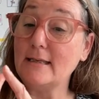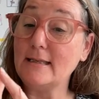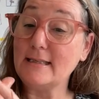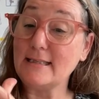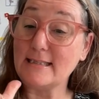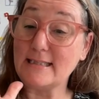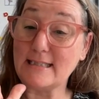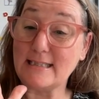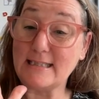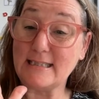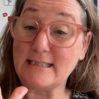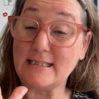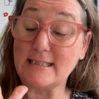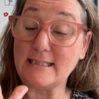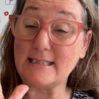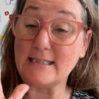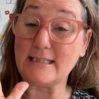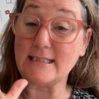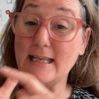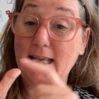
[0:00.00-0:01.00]

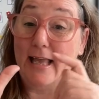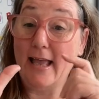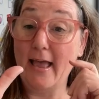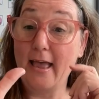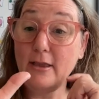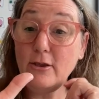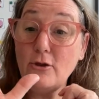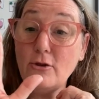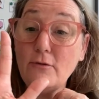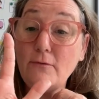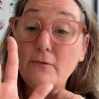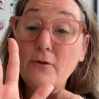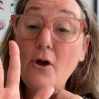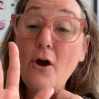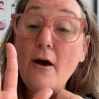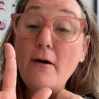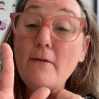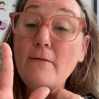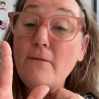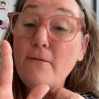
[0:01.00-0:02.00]
S. You've
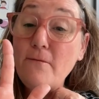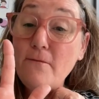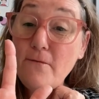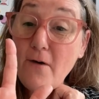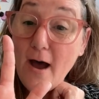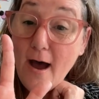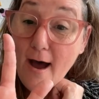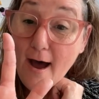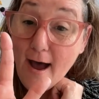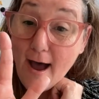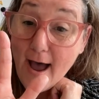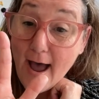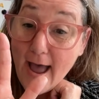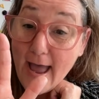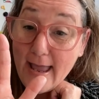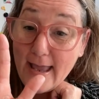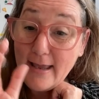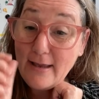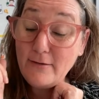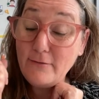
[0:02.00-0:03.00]
got
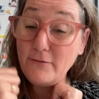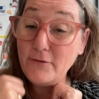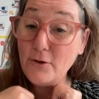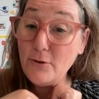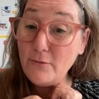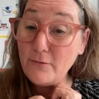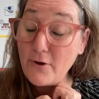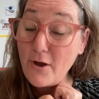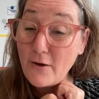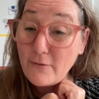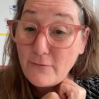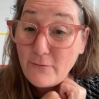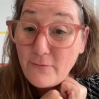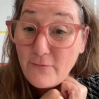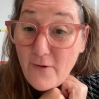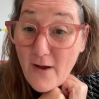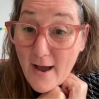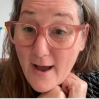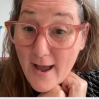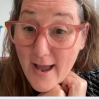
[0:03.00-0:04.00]
5. You've got
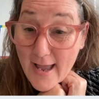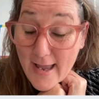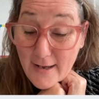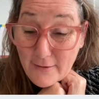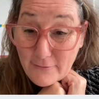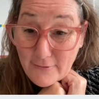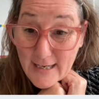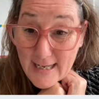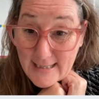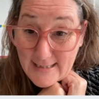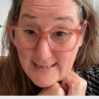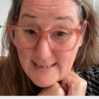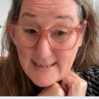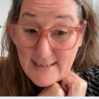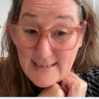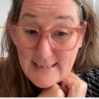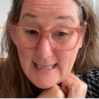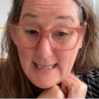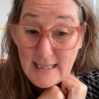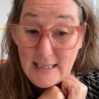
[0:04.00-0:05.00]
5
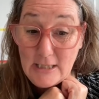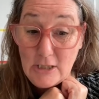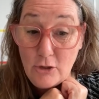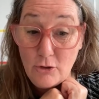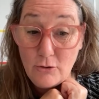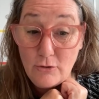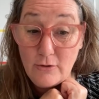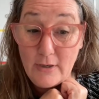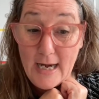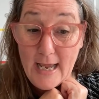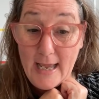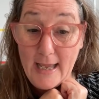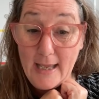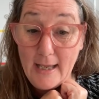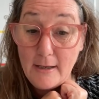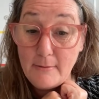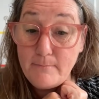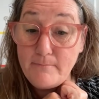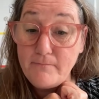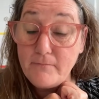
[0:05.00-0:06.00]
letters in your
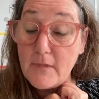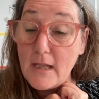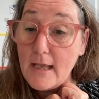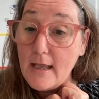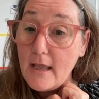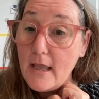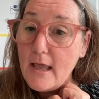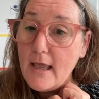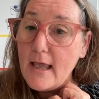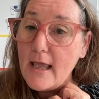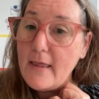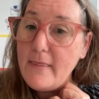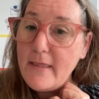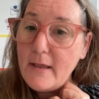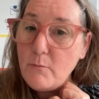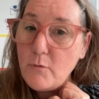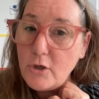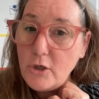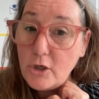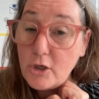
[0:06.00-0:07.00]
name. And
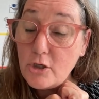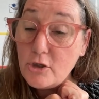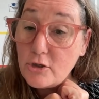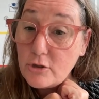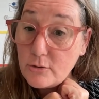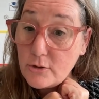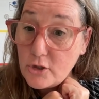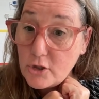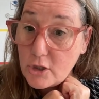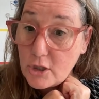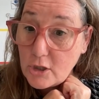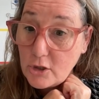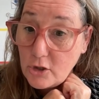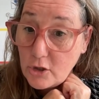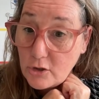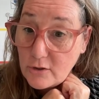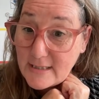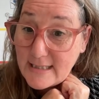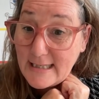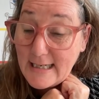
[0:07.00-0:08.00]
then what you can do is you can
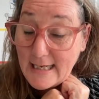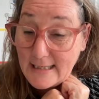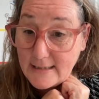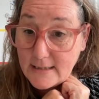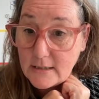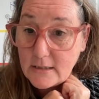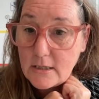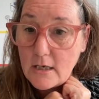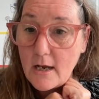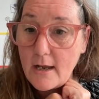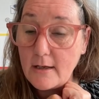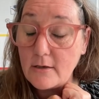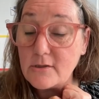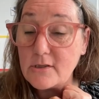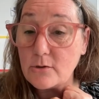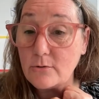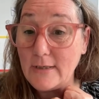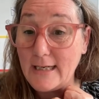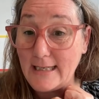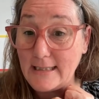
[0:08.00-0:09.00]
use letter tiles
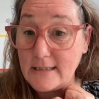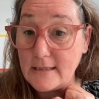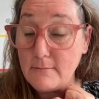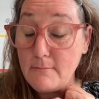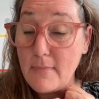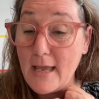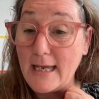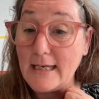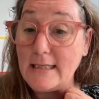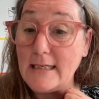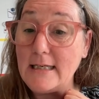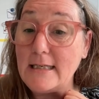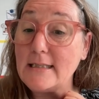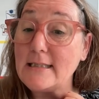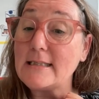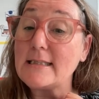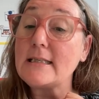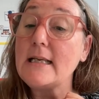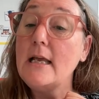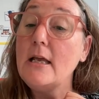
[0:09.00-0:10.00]
or letter
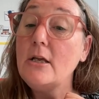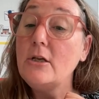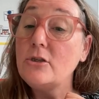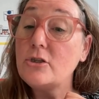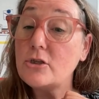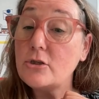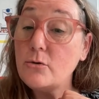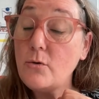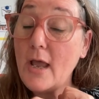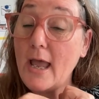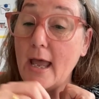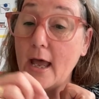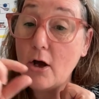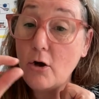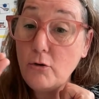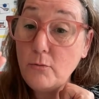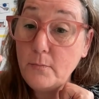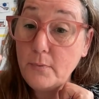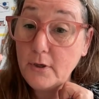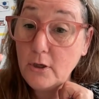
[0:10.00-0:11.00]
magnets to
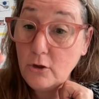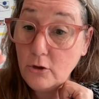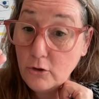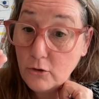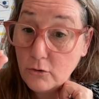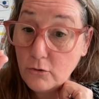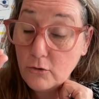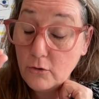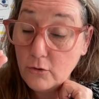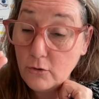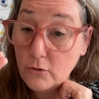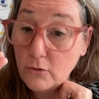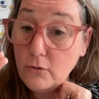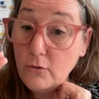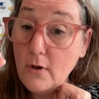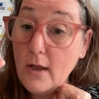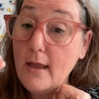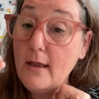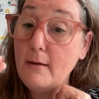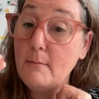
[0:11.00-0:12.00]
help
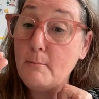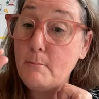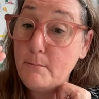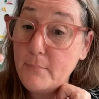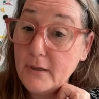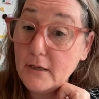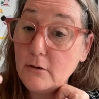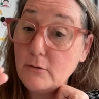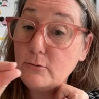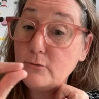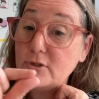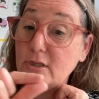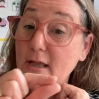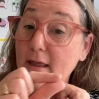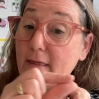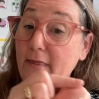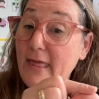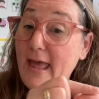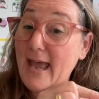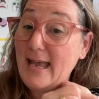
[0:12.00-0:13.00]
you build
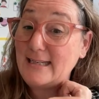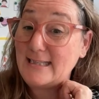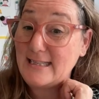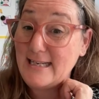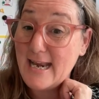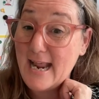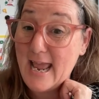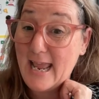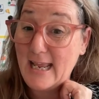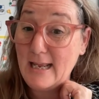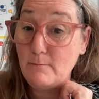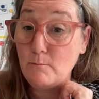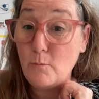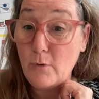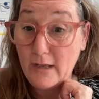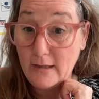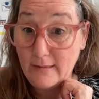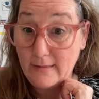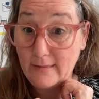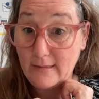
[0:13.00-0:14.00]
that name
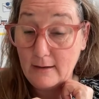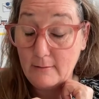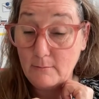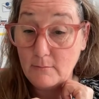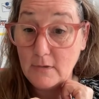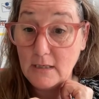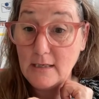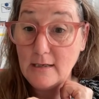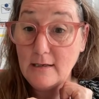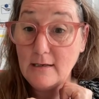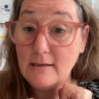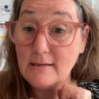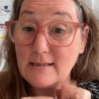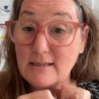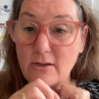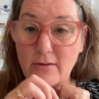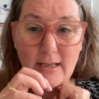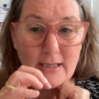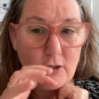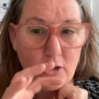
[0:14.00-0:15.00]
with them.
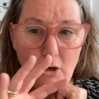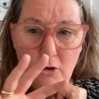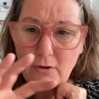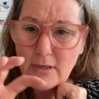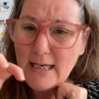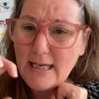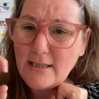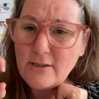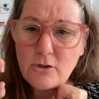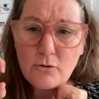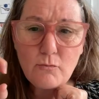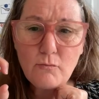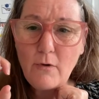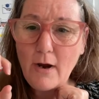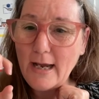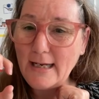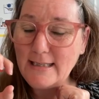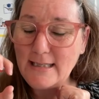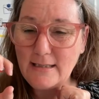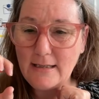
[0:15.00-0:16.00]
So they don't need to
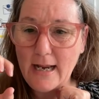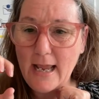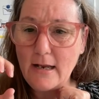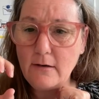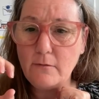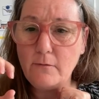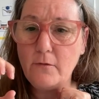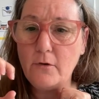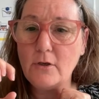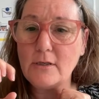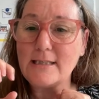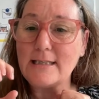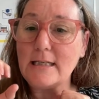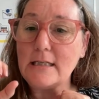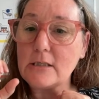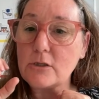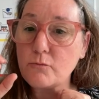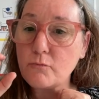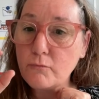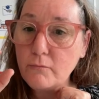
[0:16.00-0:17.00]
write it at first.
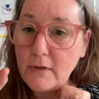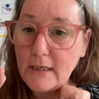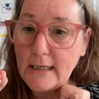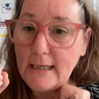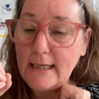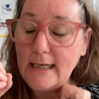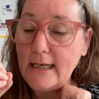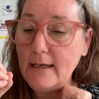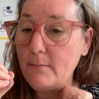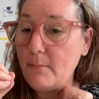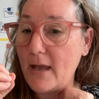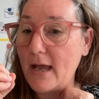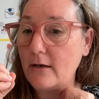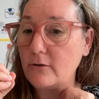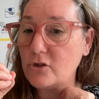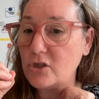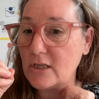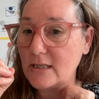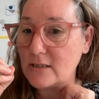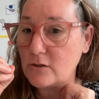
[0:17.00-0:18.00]
It's really
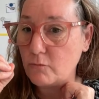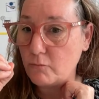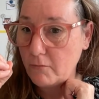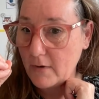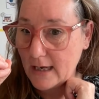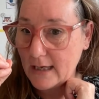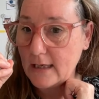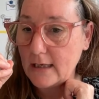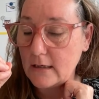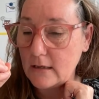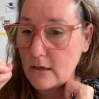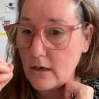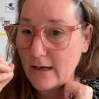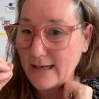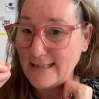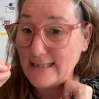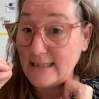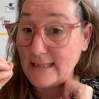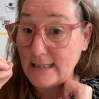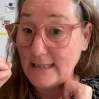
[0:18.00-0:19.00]
about just
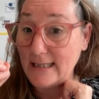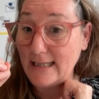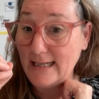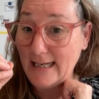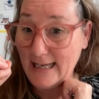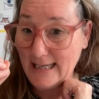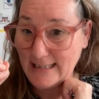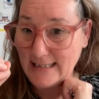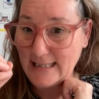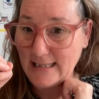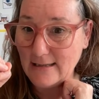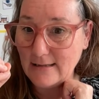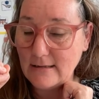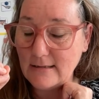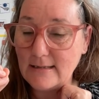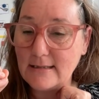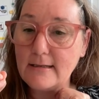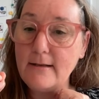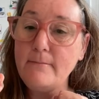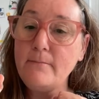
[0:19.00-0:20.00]
recognizing the
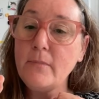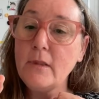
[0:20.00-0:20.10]
letters.